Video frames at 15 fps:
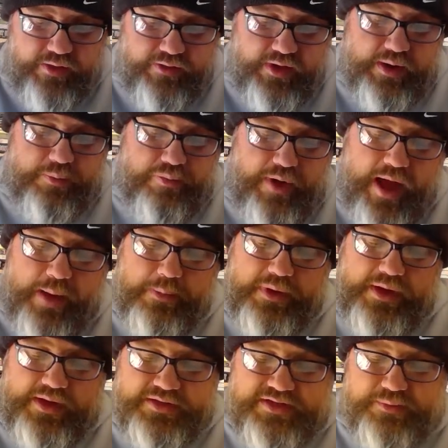Then he
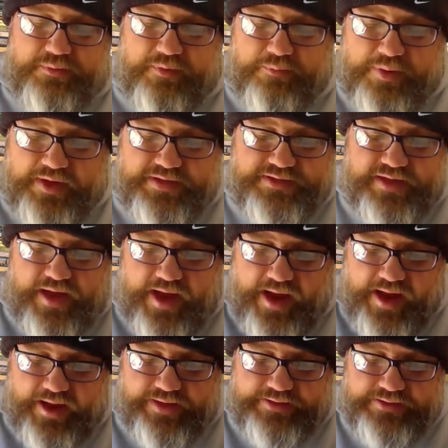probably gets him a piece of
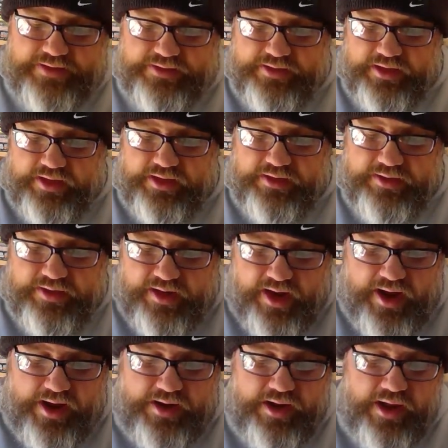ass at the end of the
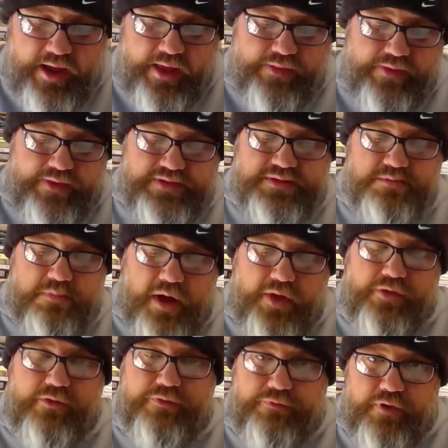night. This
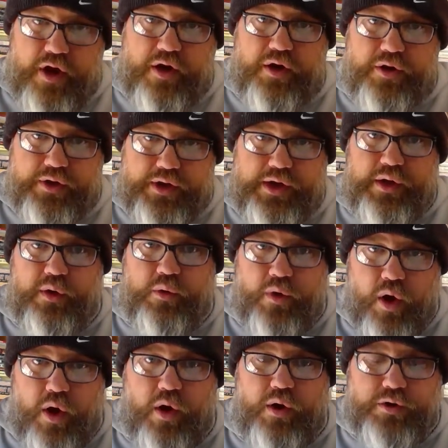motherfucker killed
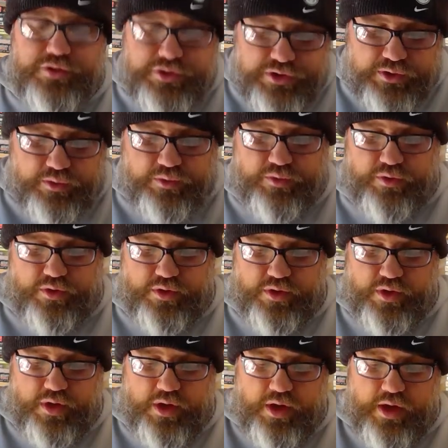our children.
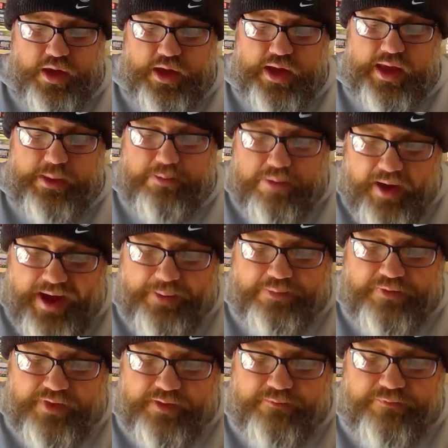He
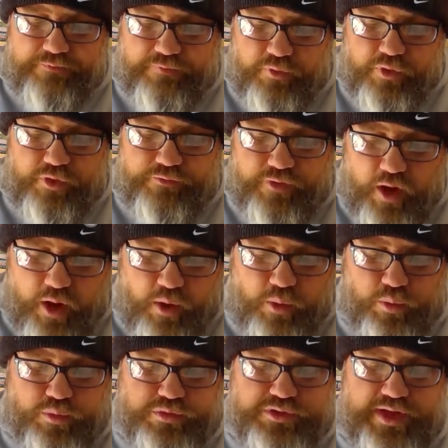popped them full of
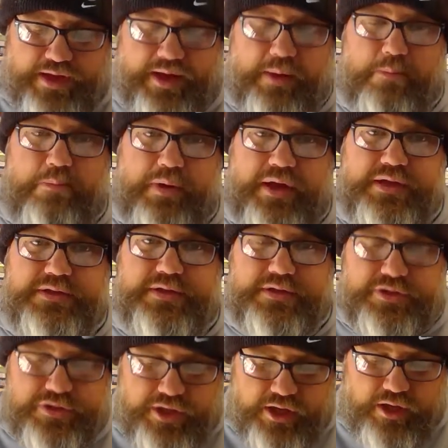holes like a piece
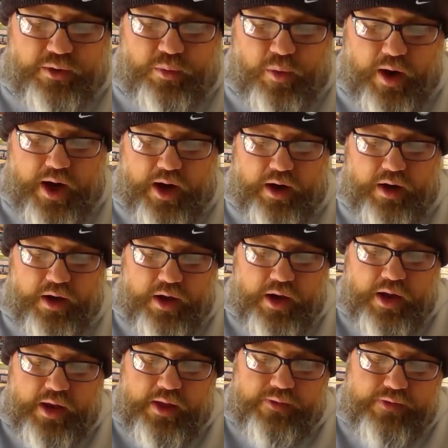of chicken wire.
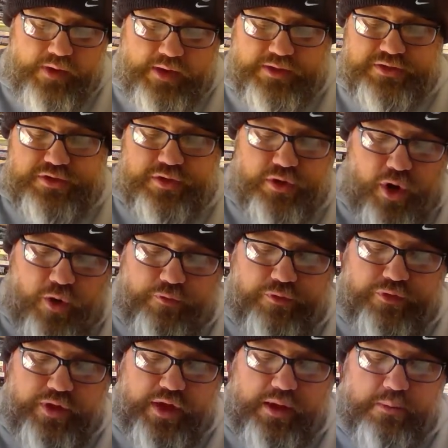Then he stood
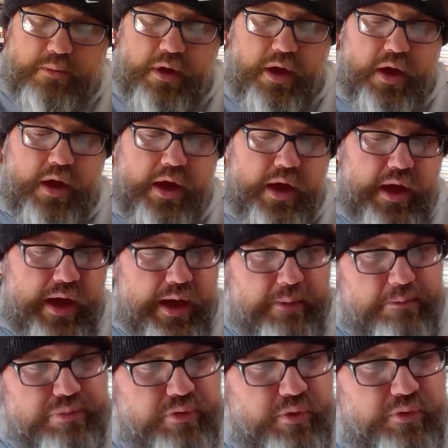over them
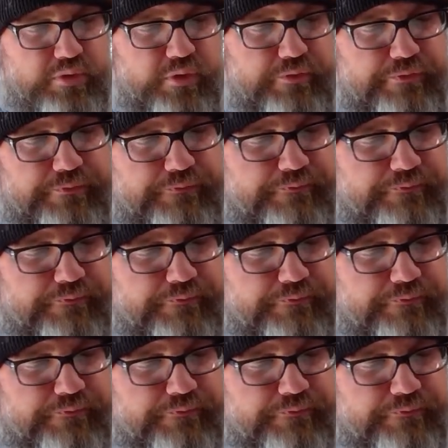and blew their